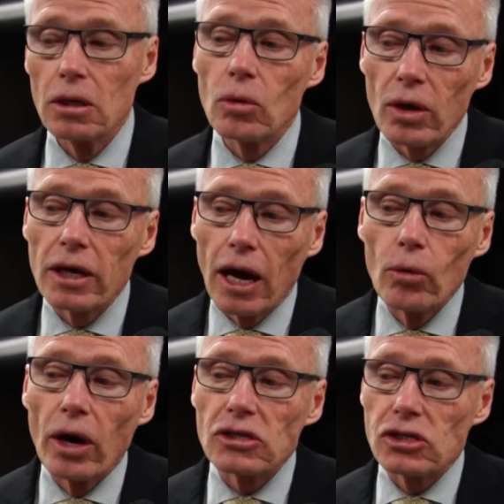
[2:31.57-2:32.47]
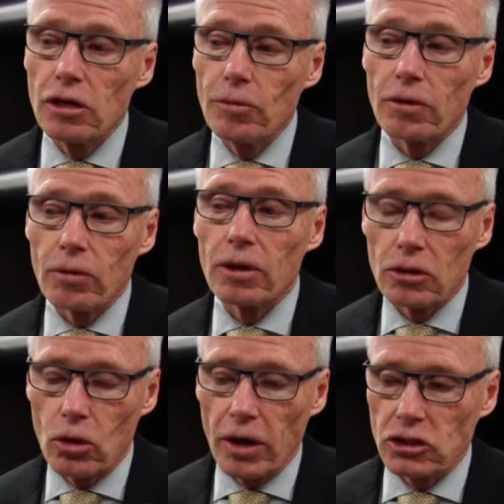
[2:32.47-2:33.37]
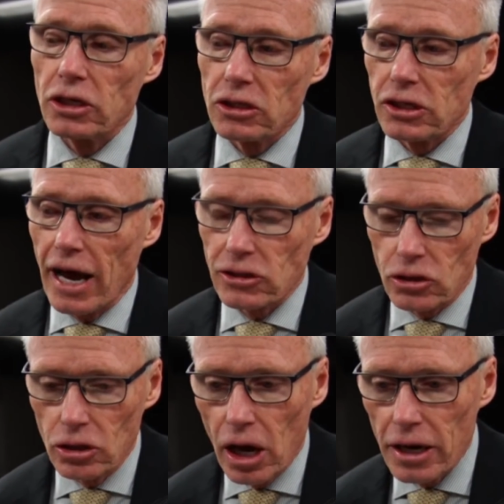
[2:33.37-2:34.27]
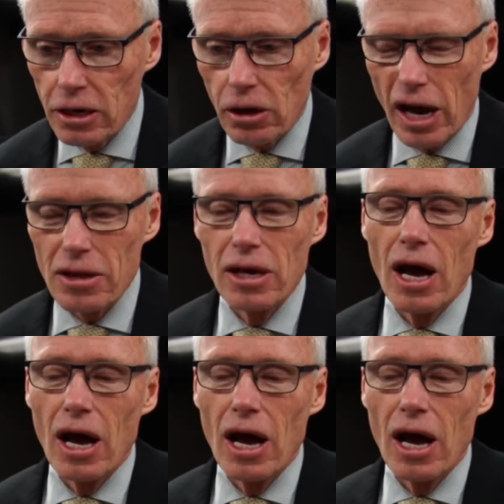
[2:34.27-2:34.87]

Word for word: One thing I want to say, whether, whether the question gets asked or not here, I,